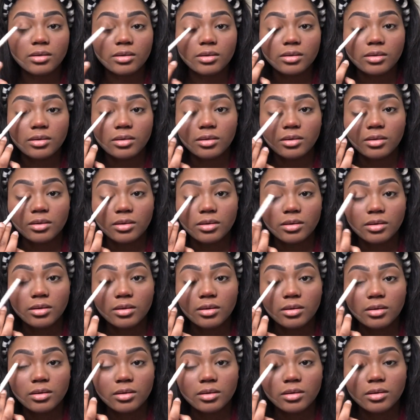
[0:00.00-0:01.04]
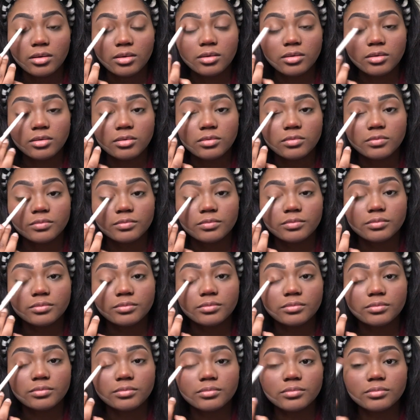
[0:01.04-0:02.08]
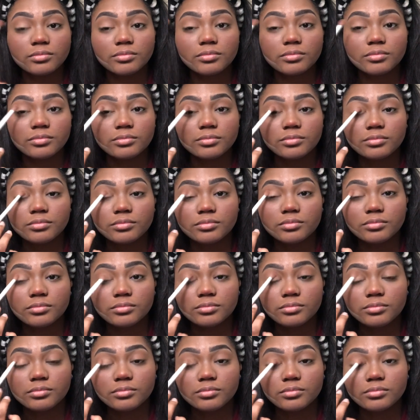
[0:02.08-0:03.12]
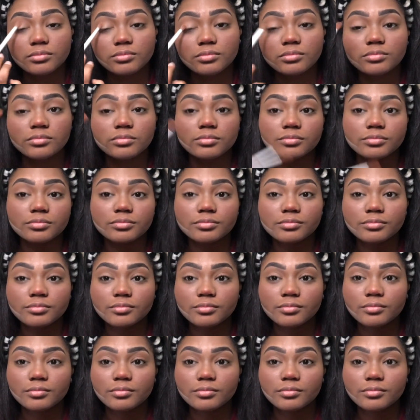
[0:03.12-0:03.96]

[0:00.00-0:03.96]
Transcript: [no speech]